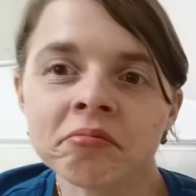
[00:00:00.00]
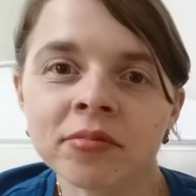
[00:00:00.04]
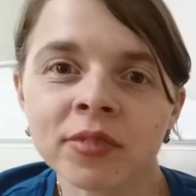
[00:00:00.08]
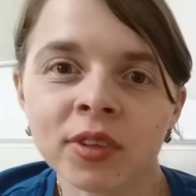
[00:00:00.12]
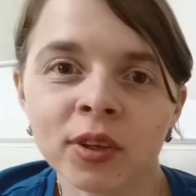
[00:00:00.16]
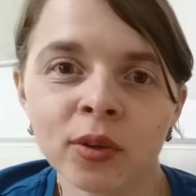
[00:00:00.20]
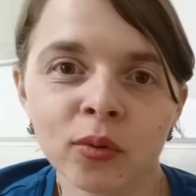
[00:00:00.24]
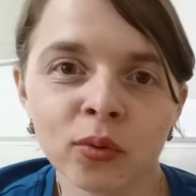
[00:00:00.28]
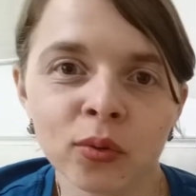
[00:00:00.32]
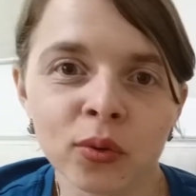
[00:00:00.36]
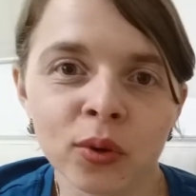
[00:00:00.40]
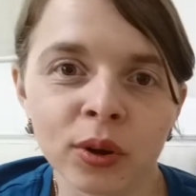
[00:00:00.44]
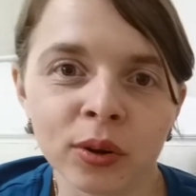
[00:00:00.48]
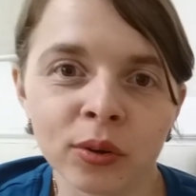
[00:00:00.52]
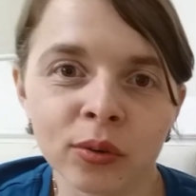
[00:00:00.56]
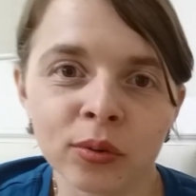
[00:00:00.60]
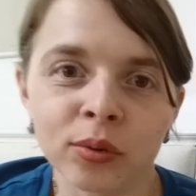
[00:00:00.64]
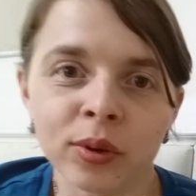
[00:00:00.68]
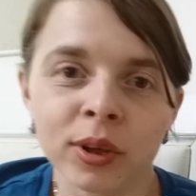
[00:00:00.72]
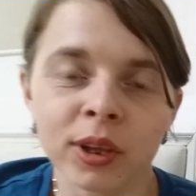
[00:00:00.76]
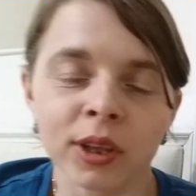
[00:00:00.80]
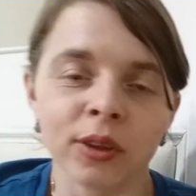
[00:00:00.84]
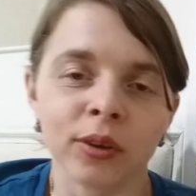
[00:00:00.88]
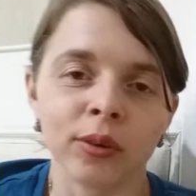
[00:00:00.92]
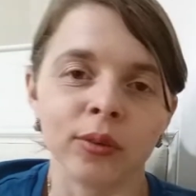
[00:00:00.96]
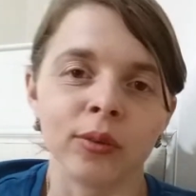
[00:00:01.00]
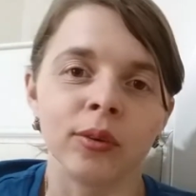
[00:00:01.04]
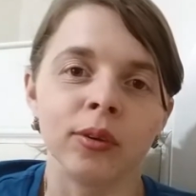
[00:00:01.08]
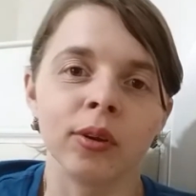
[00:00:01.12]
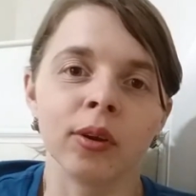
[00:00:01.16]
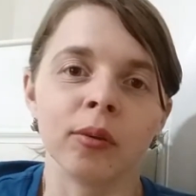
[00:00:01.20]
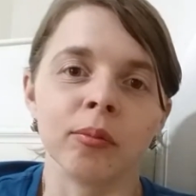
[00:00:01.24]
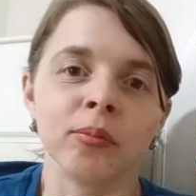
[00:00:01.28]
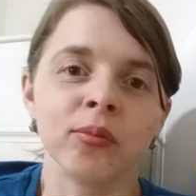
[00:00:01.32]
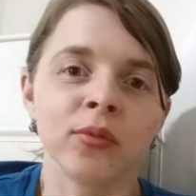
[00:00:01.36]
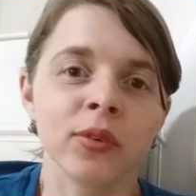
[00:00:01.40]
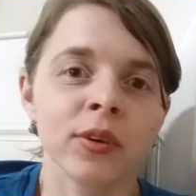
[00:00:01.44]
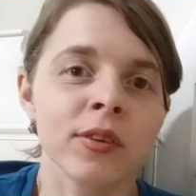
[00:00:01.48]
if you want to read on a
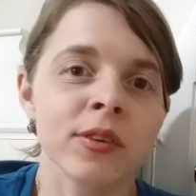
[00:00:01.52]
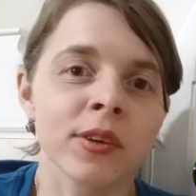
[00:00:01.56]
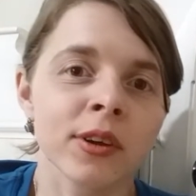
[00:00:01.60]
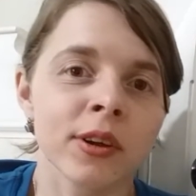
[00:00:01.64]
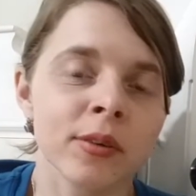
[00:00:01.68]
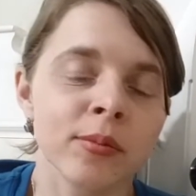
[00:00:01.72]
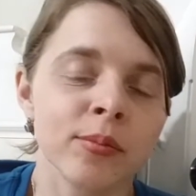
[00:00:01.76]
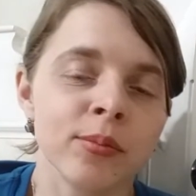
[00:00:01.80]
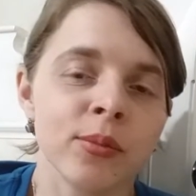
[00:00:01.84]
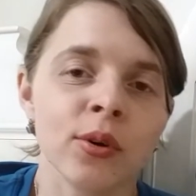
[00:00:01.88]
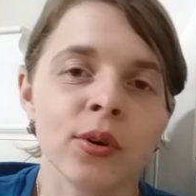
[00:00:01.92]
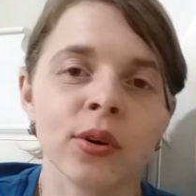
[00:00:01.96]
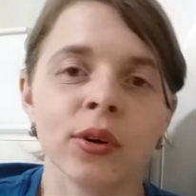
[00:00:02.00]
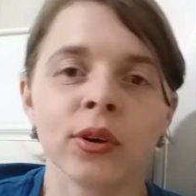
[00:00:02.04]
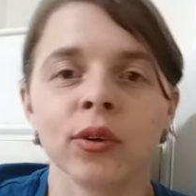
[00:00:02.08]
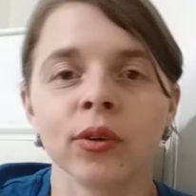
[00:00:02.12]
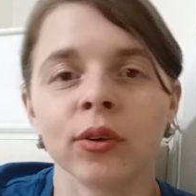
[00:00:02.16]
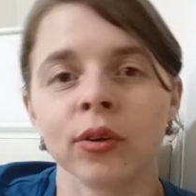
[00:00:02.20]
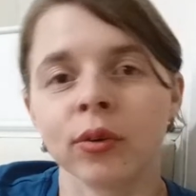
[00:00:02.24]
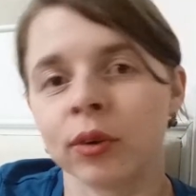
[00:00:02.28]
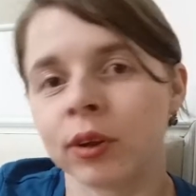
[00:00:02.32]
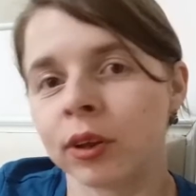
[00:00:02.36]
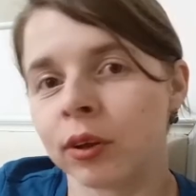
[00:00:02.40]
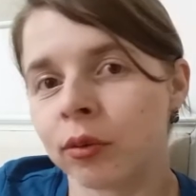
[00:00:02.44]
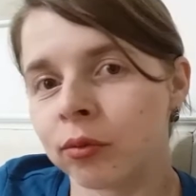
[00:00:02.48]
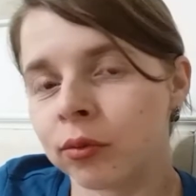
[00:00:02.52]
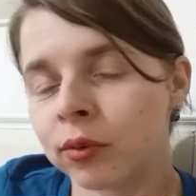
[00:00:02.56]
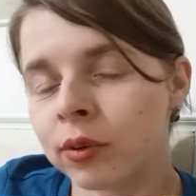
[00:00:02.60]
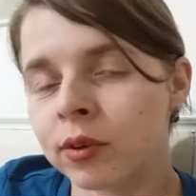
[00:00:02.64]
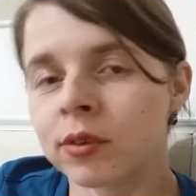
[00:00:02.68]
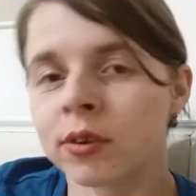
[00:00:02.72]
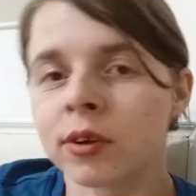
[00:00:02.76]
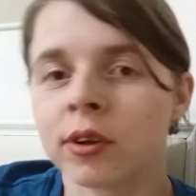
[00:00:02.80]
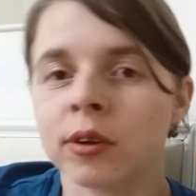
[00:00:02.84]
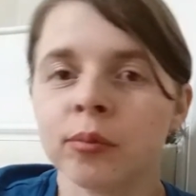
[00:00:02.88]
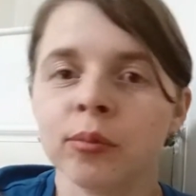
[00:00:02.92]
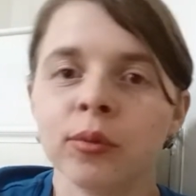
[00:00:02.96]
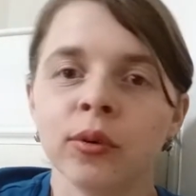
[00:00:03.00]
physical book, you can read a
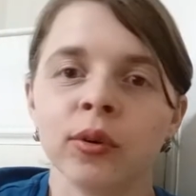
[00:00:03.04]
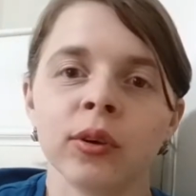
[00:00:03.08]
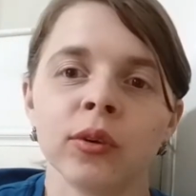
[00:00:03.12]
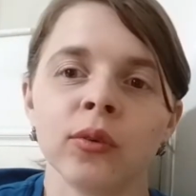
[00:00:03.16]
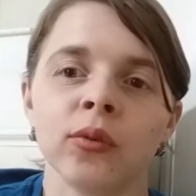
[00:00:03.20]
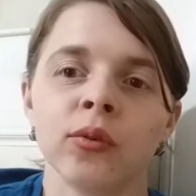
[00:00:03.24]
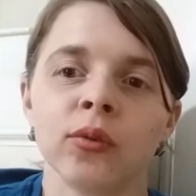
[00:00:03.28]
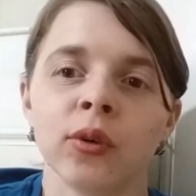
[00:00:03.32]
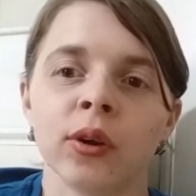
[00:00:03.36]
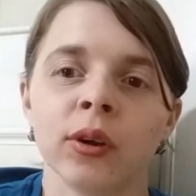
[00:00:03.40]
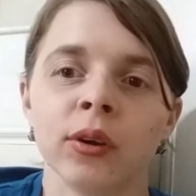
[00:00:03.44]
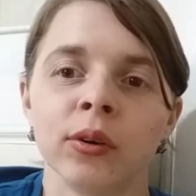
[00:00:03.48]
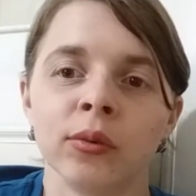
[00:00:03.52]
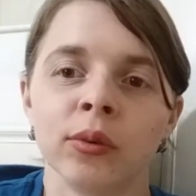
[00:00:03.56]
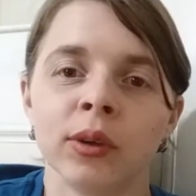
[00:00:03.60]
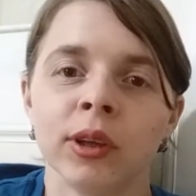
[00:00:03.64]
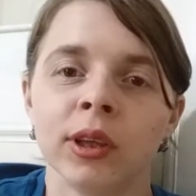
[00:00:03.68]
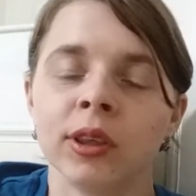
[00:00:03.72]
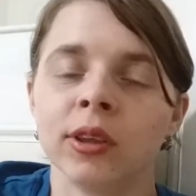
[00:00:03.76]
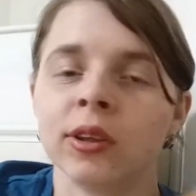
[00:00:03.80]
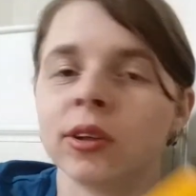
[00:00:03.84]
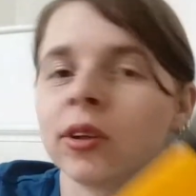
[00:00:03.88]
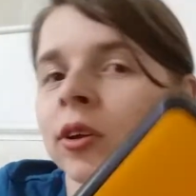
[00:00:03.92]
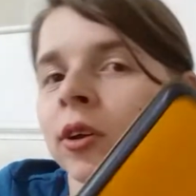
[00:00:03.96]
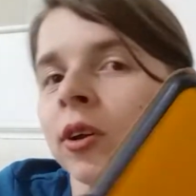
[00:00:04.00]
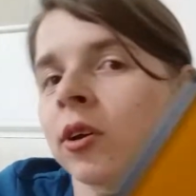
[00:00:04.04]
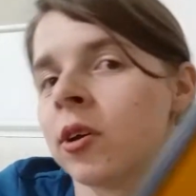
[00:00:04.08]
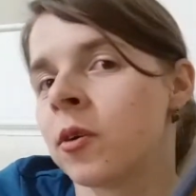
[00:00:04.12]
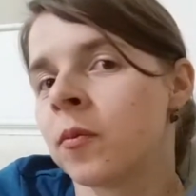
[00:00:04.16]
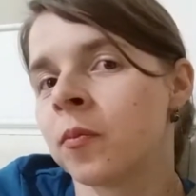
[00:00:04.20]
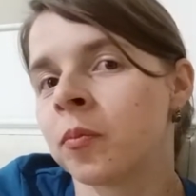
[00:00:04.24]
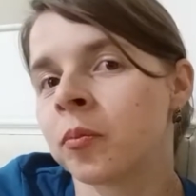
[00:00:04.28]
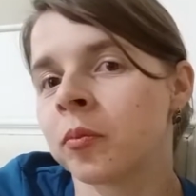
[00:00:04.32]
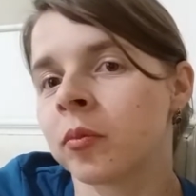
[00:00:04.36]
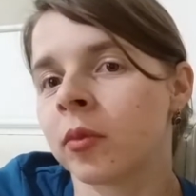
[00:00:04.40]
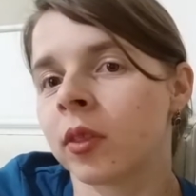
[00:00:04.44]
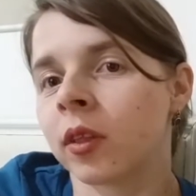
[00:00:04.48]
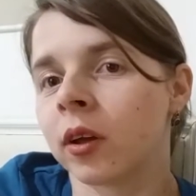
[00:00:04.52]
physical book. If you want to read
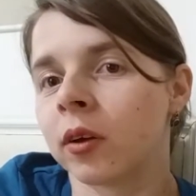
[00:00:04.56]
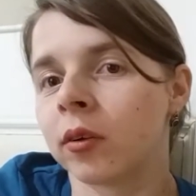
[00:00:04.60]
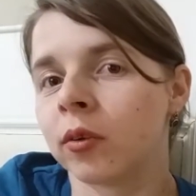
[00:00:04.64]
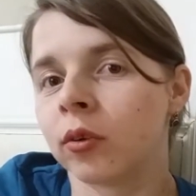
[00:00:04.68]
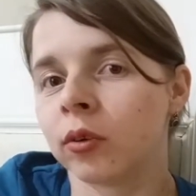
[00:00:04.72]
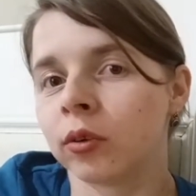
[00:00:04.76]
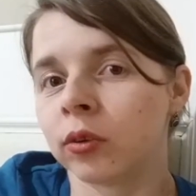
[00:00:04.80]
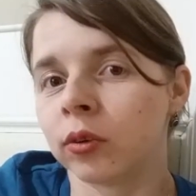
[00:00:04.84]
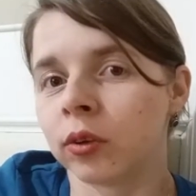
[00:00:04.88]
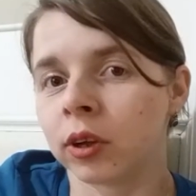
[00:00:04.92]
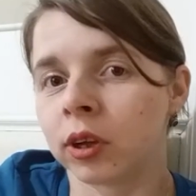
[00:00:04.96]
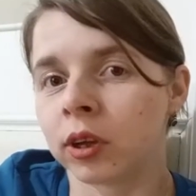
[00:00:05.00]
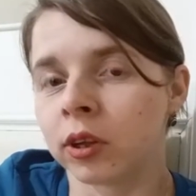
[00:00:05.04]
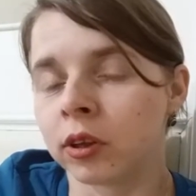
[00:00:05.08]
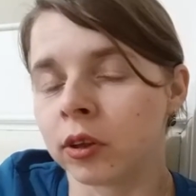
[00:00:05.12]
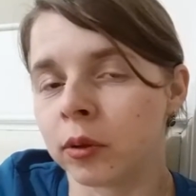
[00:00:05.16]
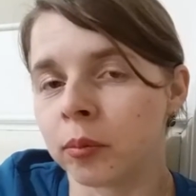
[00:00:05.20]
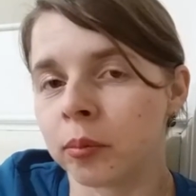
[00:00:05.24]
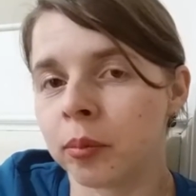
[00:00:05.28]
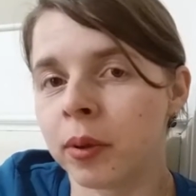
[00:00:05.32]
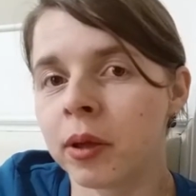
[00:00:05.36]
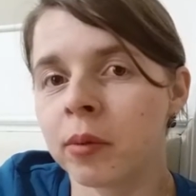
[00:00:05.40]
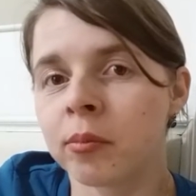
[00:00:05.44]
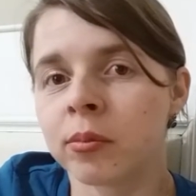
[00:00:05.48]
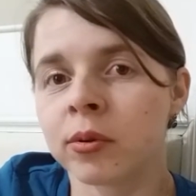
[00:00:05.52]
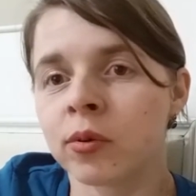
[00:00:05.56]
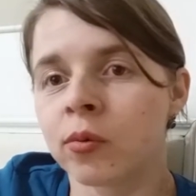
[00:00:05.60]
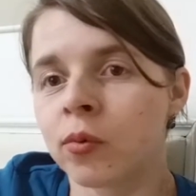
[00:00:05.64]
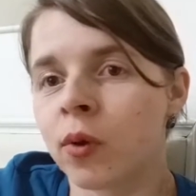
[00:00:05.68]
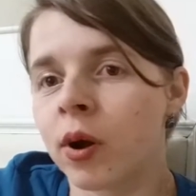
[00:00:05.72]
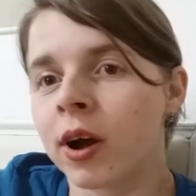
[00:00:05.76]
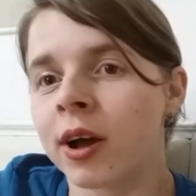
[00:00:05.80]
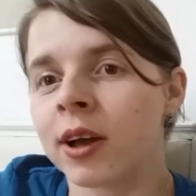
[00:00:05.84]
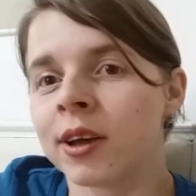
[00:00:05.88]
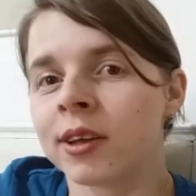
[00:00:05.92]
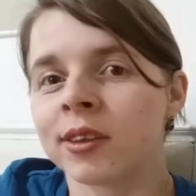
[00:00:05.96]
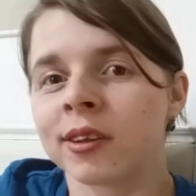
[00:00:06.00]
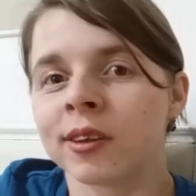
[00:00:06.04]
on the Kindle
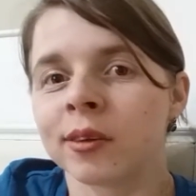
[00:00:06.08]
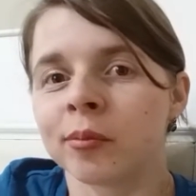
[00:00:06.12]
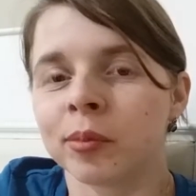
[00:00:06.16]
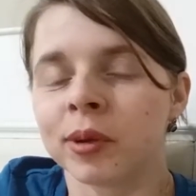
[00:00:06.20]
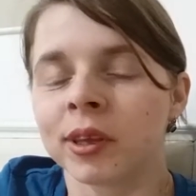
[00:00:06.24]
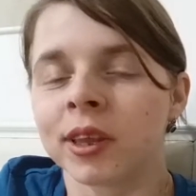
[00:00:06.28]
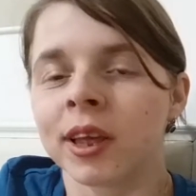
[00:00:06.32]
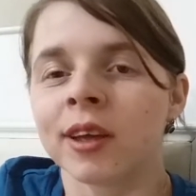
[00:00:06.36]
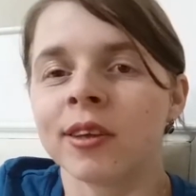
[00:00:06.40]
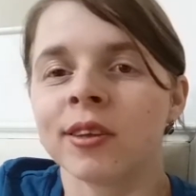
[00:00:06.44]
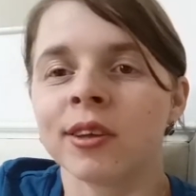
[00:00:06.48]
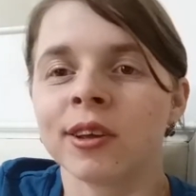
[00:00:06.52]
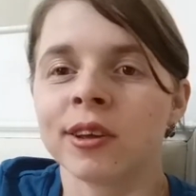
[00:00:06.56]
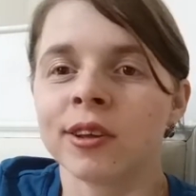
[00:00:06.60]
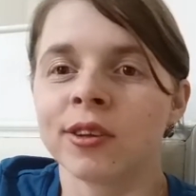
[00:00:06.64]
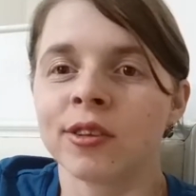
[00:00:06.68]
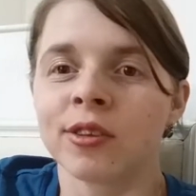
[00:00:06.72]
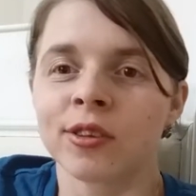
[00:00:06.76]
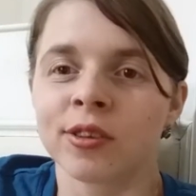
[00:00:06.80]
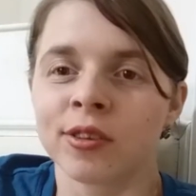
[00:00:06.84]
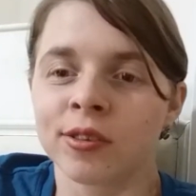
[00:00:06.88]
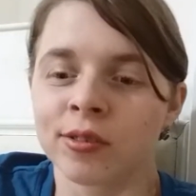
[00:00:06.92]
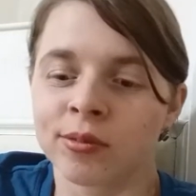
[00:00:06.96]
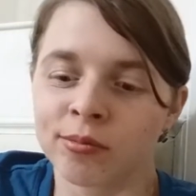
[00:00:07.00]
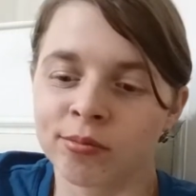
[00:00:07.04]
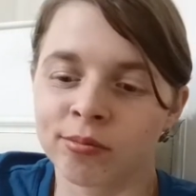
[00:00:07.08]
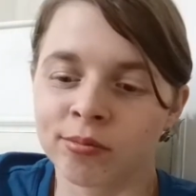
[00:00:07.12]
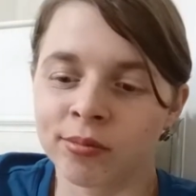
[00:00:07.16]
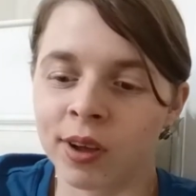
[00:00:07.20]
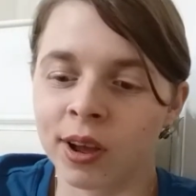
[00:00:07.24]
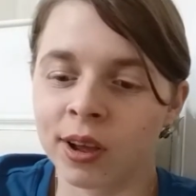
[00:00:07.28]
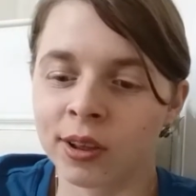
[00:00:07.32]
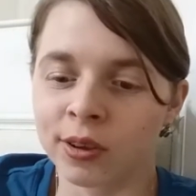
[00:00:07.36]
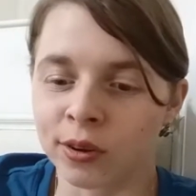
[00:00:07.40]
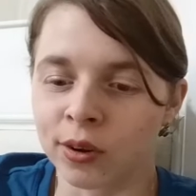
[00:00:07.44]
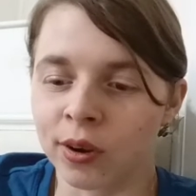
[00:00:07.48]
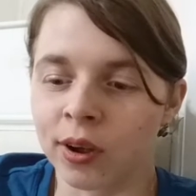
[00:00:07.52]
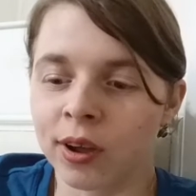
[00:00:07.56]
Paperwhite, but I think
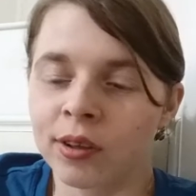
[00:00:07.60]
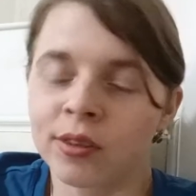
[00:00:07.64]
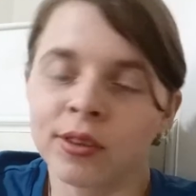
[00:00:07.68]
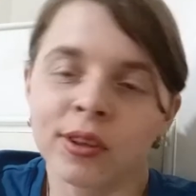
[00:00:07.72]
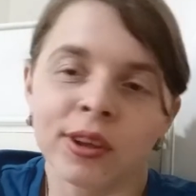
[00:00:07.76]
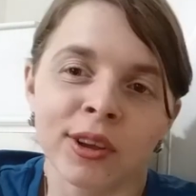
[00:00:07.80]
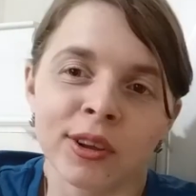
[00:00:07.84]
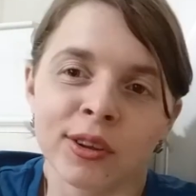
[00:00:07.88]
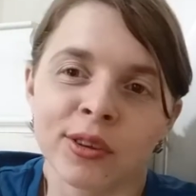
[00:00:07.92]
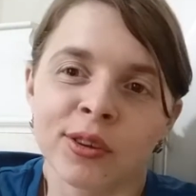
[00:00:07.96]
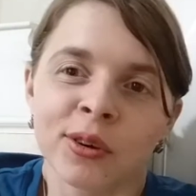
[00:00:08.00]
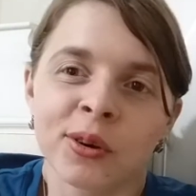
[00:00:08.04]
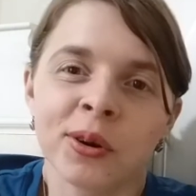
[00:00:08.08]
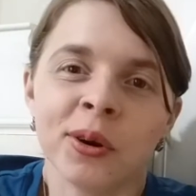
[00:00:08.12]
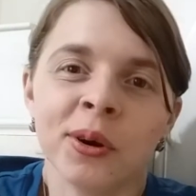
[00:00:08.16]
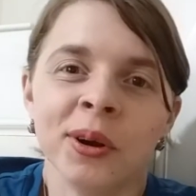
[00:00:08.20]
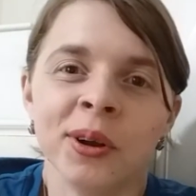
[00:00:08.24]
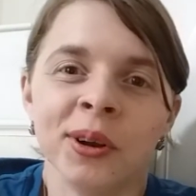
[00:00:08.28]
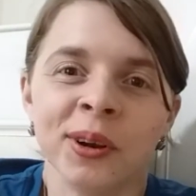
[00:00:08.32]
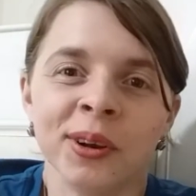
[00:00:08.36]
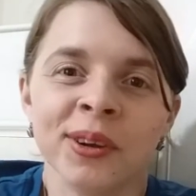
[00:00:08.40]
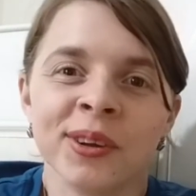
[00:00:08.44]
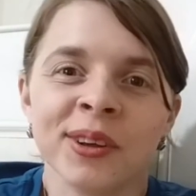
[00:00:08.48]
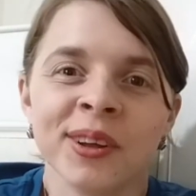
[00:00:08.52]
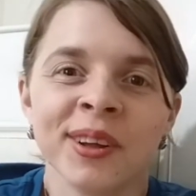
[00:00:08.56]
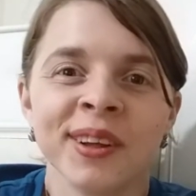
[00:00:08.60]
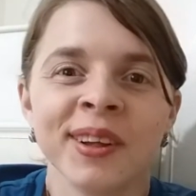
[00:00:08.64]
it's cool.